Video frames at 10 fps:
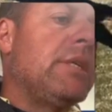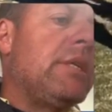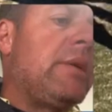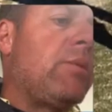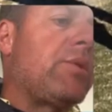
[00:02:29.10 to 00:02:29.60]

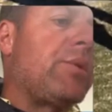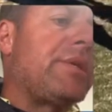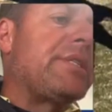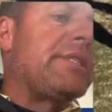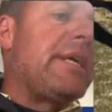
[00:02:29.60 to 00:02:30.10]
Now, we've got to
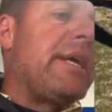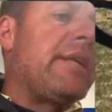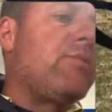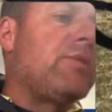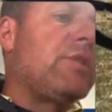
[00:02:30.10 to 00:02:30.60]

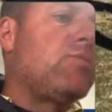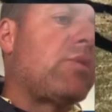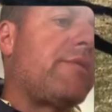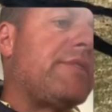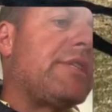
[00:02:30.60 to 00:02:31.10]
understand, and this is
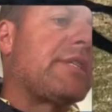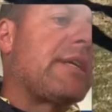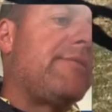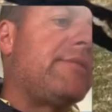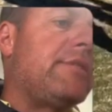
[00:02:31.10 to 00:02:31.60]
what I've
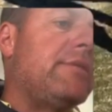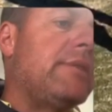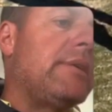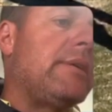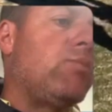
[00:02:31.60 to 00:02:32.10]
discovered
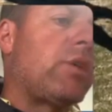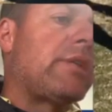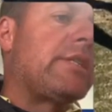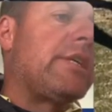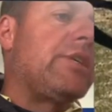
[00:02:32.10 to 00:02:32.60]
and what I
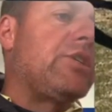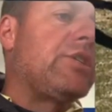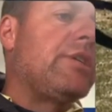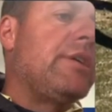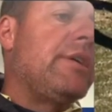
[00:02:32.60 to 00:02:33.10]
teach,
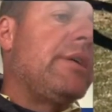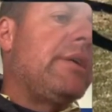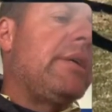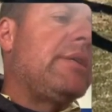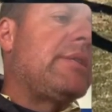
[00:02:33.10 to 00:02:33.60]

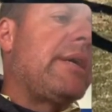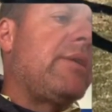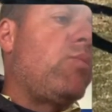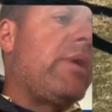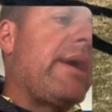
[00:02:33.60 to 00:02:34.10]
is that
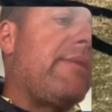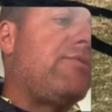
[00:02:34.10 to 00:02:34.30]
we have